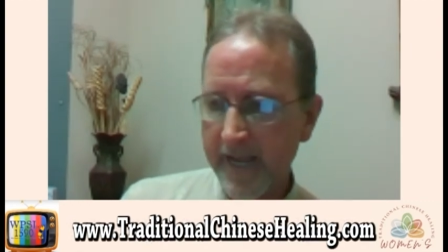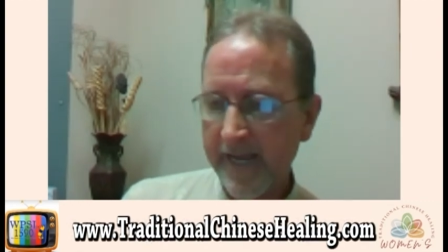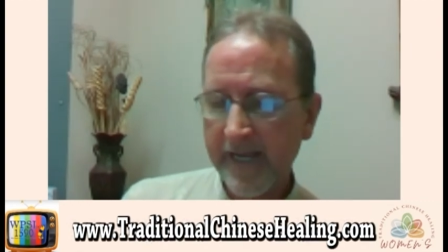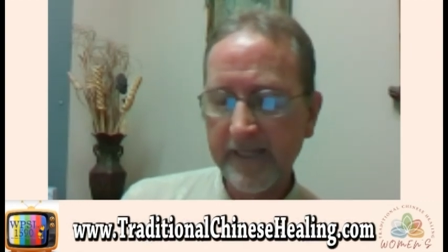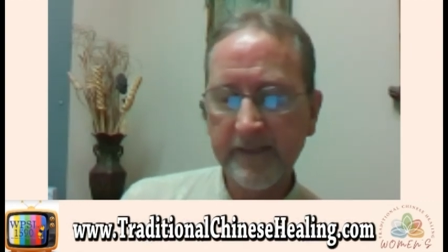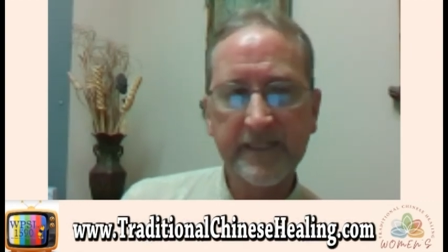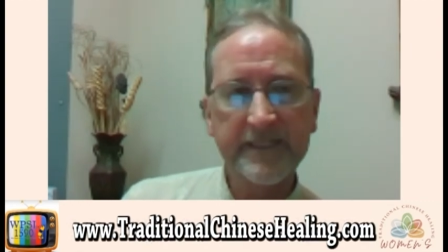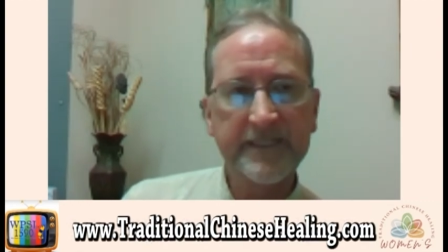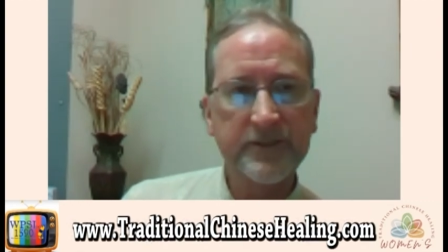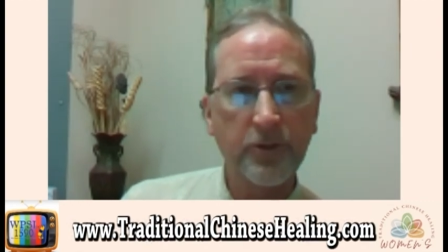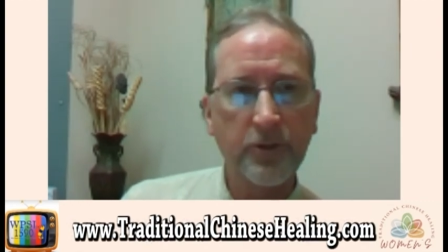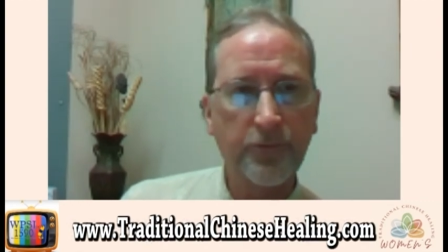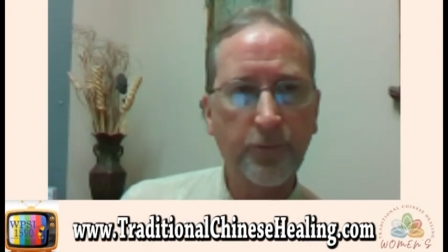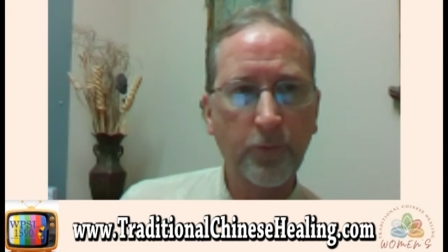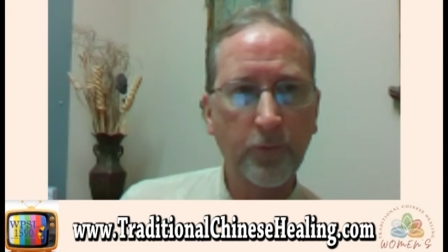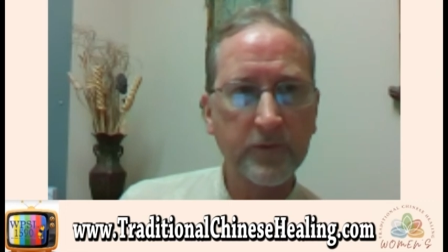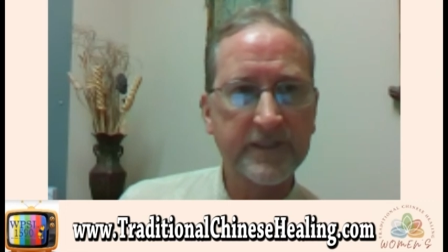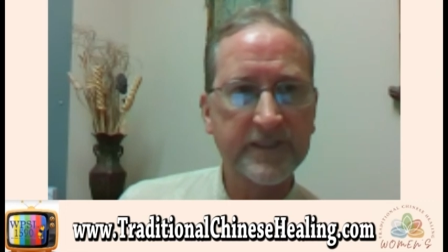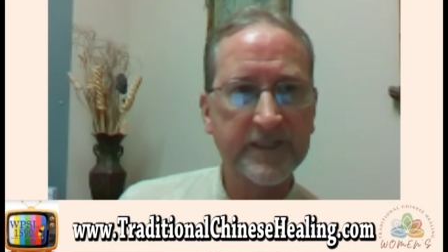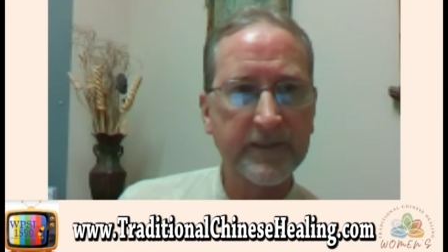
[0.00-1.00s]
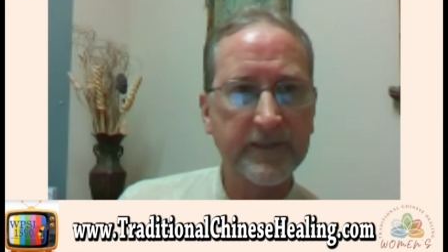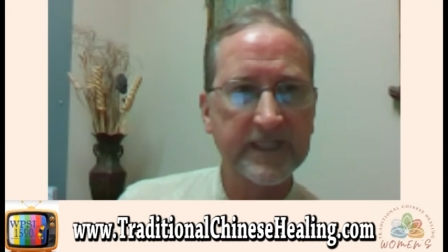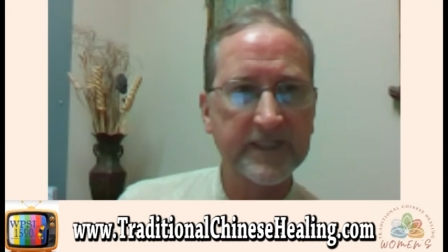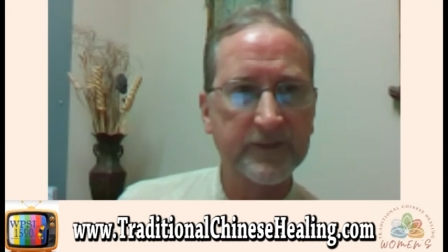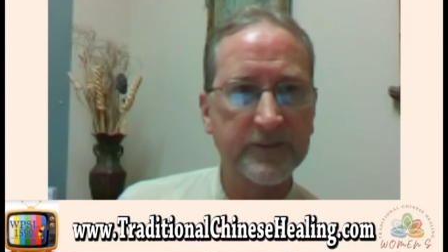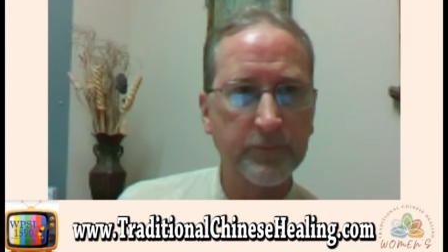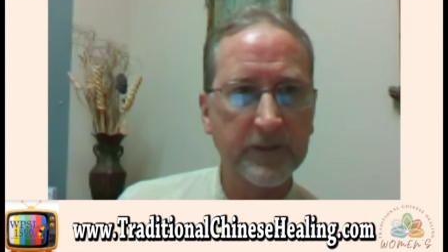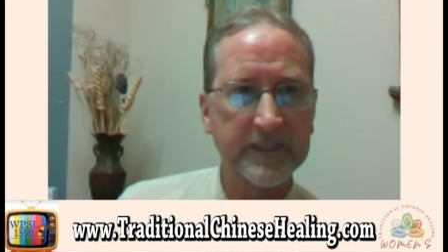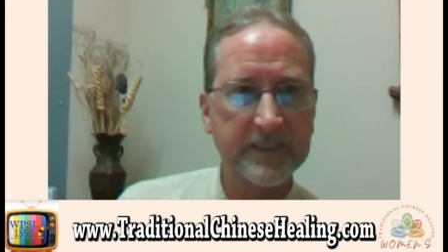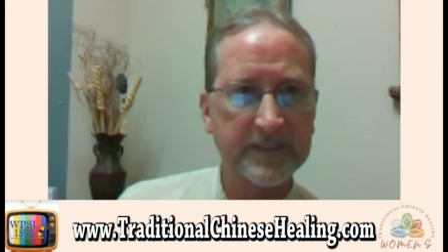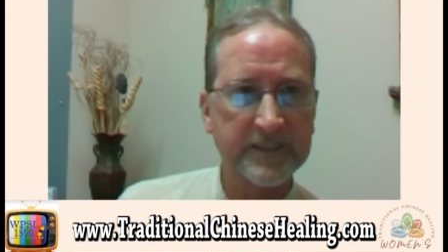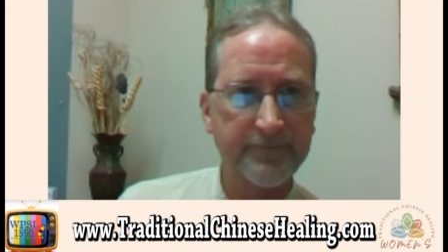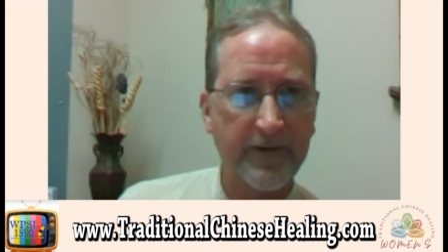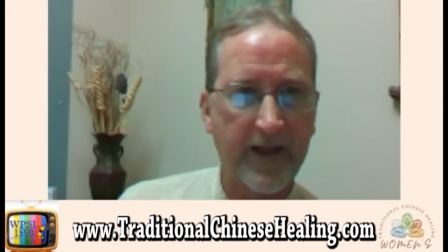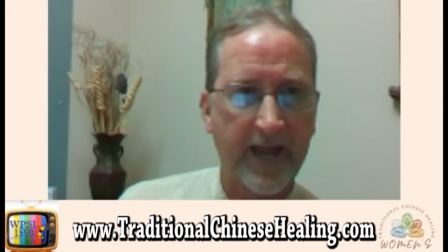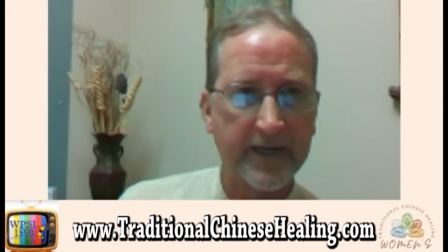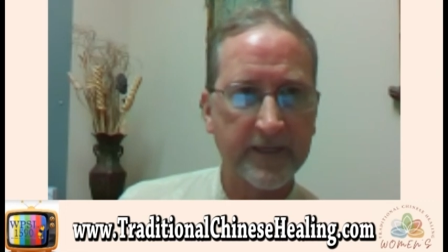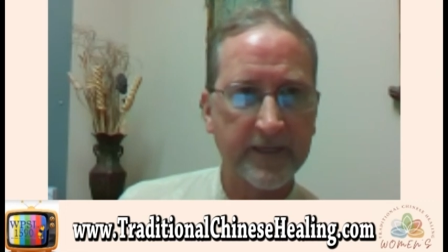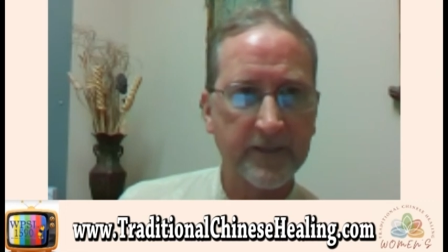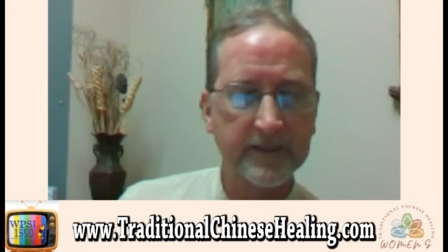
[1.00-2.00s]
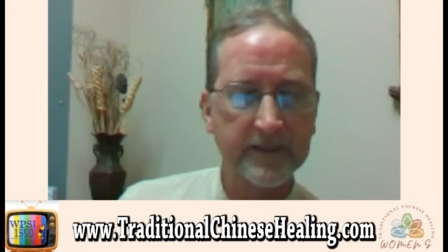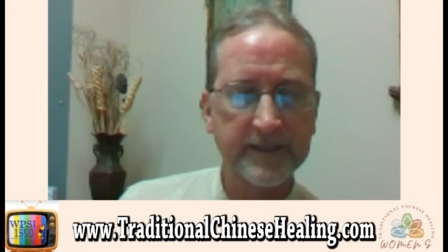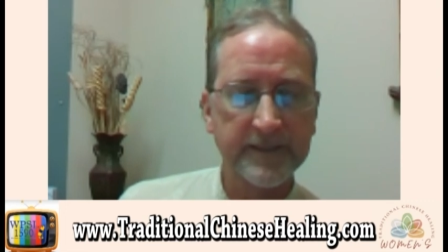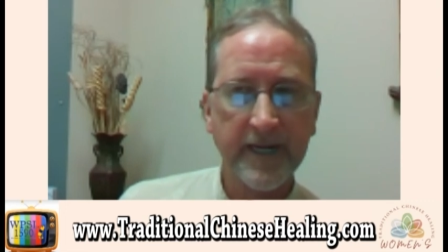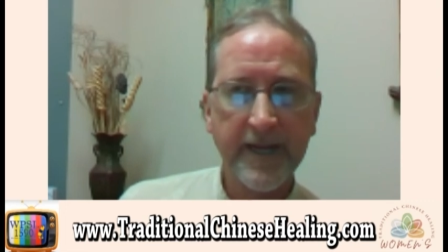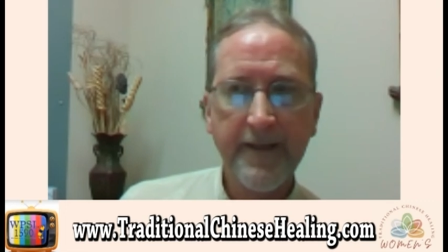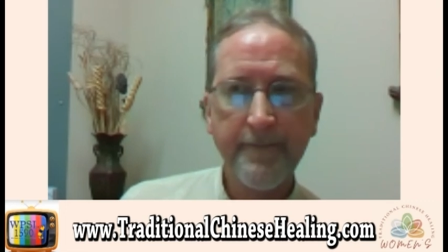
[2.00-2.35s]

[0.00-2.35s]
And let's go through some of these risk factors